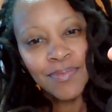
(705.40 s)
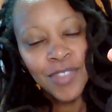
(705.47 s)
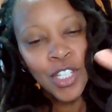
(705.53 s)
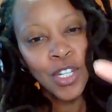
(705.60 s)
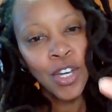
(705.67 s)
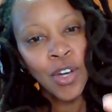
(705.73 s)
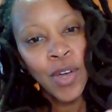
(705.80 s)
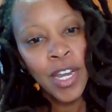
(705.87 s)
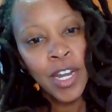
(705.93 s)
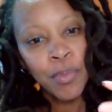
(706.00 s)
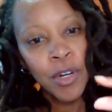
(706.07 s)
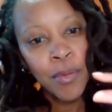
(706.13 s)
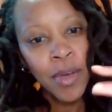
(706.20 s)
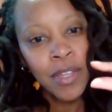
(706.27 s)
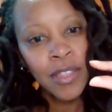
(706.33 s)
and I
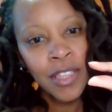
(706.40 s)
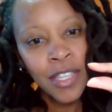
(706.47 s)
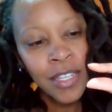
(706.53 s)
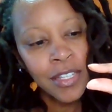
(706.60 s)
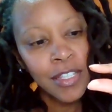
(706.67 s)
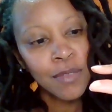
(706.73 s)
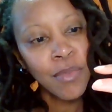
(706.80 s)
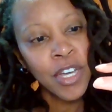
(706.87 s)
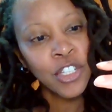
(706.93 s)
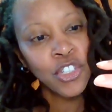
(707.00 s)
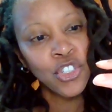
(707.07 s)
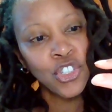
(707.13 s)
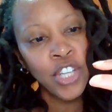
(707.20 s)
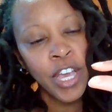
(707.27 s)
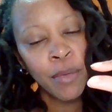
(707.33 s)
put about this much
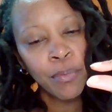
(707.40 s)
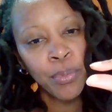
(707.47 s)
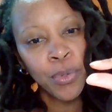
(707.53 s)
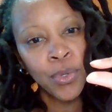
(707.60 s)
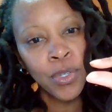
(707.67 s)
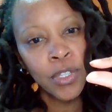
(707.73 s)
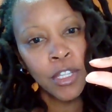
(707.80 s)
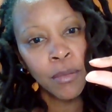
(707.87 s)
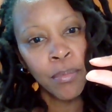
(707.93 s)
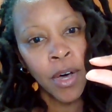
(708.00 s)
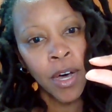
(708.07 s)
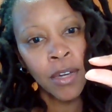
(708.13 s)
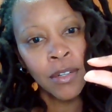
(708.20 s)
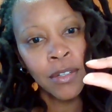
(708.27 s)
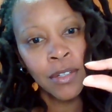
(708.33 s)
shampoo in the
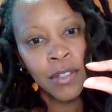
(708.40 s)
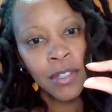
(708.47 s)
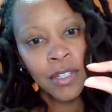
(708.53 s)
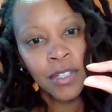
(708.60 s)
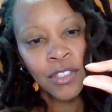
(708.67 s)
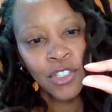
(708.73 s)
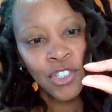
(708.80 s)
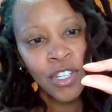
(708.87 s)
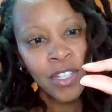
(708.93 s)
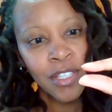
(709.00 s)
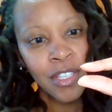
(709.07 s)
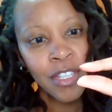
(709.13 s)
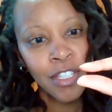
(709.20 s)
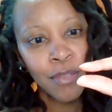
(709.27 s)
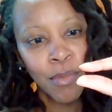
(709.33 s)
bottle,
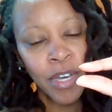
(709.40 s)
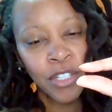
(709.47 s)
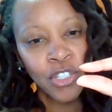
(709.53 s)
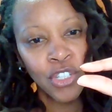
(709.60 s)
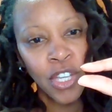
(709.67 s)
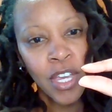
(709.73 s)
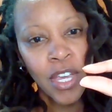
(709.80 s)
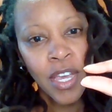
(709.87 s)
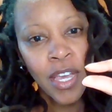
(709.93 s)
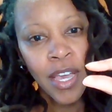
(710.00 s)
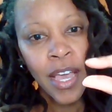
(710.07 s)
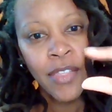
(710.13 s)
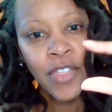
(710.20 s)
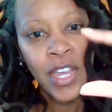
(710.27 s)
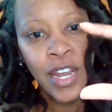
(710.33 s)
just this much.
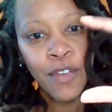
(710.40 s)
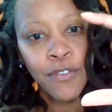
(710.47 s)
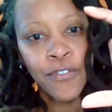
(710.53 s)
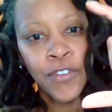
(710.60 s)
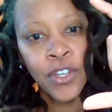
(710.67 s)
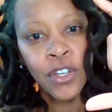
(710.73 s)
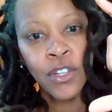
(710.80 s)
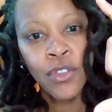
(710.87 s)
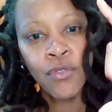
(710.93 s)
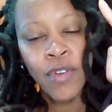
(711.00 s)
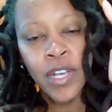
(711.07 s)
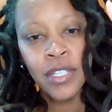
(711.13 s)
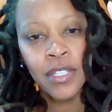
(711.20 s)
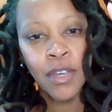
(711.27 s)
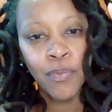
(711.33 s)
And then I fill the
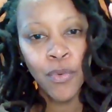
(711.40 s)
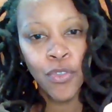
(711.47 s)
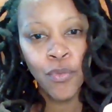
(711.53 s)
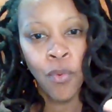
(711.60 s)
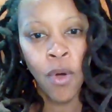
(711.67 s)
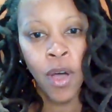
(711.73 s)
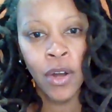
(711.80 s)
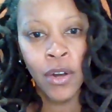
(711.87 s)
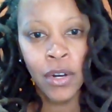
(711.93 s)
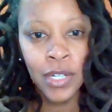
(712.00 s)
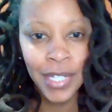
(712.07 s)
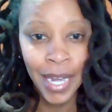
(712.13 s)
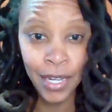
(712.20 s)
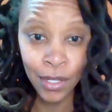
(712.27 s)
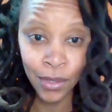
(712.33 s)
rest up with water and
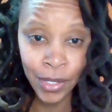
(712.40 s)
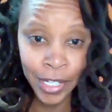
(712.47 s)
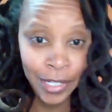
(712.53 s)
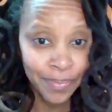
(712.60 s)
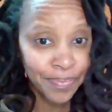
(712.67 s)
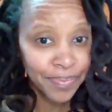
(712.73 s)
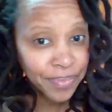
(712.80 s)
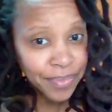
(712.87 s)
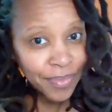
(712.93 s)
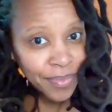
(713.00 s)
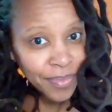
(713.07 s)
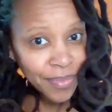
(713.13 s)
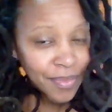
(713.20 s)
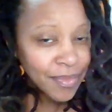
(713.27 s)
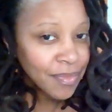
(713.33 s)
dilute it,
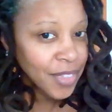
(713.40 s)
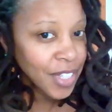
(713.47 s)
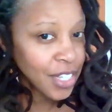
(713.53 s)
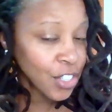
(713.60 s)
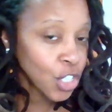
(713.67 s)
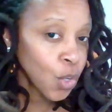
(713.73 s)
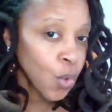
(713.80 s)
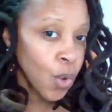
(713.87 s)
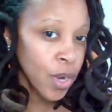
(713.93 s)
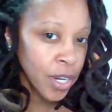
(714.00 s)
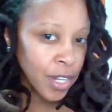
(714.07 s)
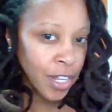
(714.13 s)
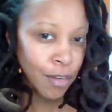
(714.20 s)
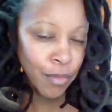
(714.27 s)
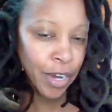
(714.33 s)
squirt it
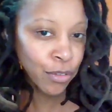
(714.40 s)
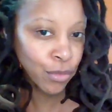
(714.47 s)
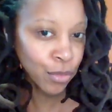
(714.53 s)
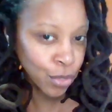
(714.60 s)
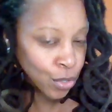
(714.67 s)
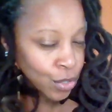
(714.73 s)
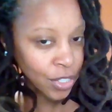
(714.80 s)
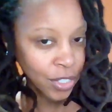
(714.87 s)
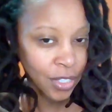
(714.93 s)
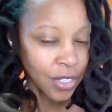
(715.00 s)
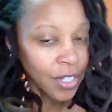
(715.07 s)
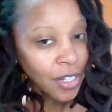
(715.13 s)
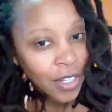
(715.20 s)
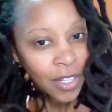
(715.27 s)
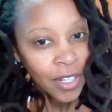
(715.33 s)
in my roots,
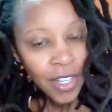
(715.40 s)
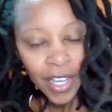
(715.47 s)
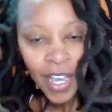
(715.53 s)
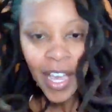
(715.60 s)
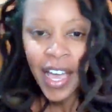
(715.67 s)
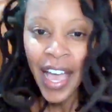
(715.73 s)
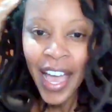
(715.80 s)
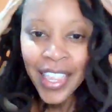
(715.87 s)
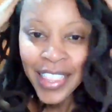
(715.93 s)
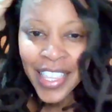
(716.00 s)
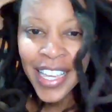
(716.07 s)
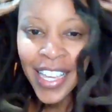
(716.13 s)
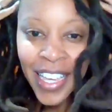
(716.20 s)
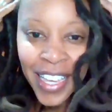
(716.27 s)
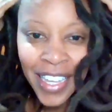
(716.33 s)
and
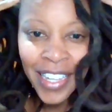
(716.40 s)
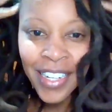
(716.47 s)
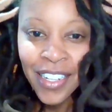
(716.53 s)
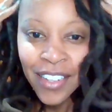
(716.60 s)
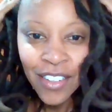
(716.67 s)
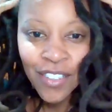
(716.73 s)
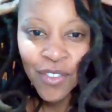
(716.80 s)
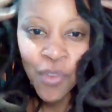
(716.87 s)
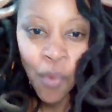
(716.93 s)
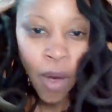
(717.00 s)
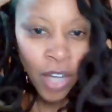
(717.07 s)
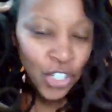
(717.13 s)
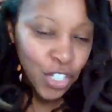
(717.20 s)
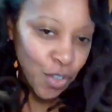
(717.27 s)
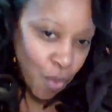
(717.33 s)
then
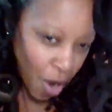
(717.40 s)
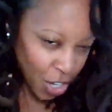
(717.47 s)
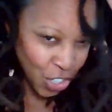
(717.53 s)
wash it,